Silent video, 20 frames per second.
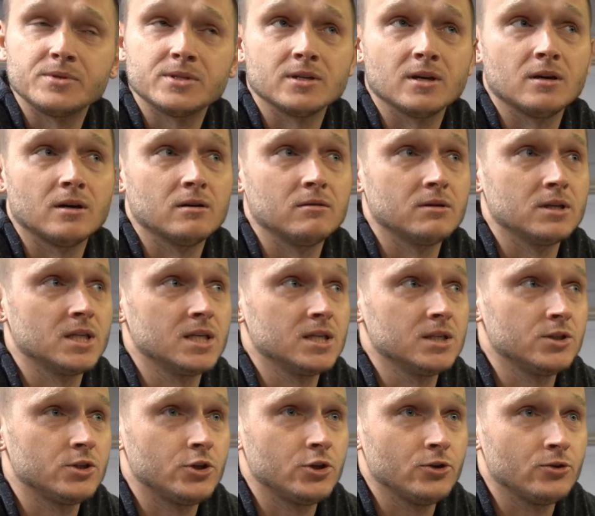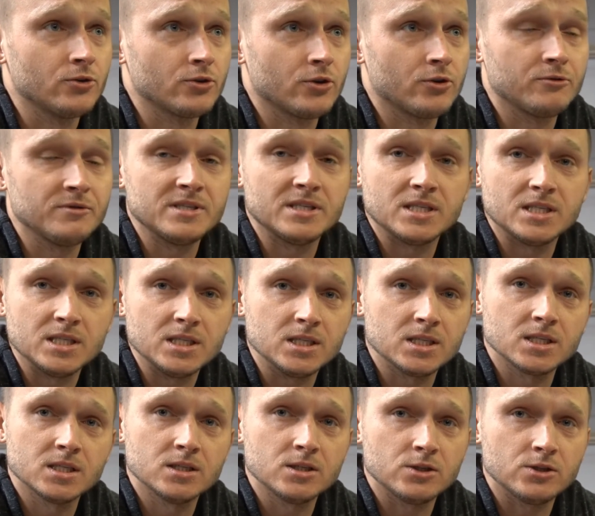So within 2 or 3
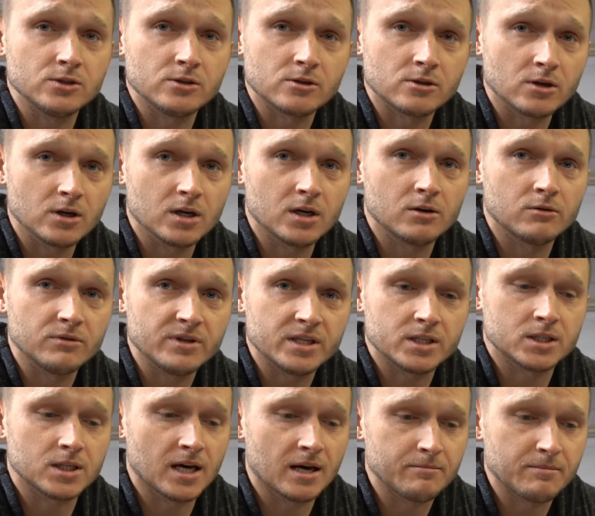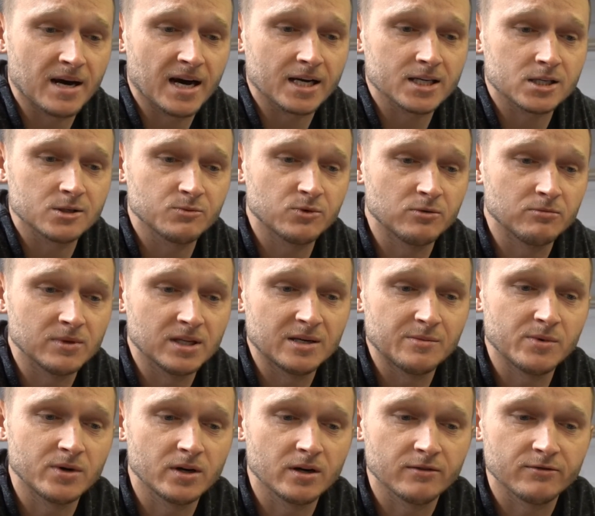seasons, you're going to reach that maximum
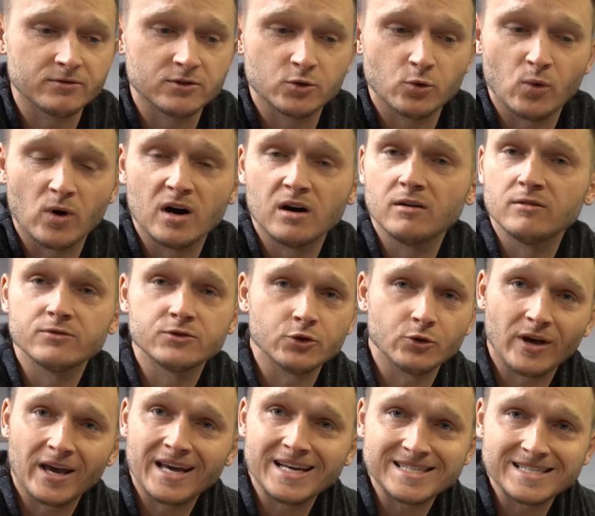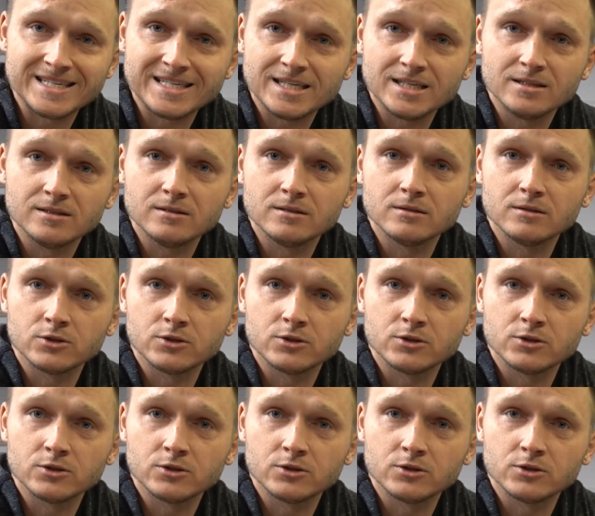limit of 12 to 18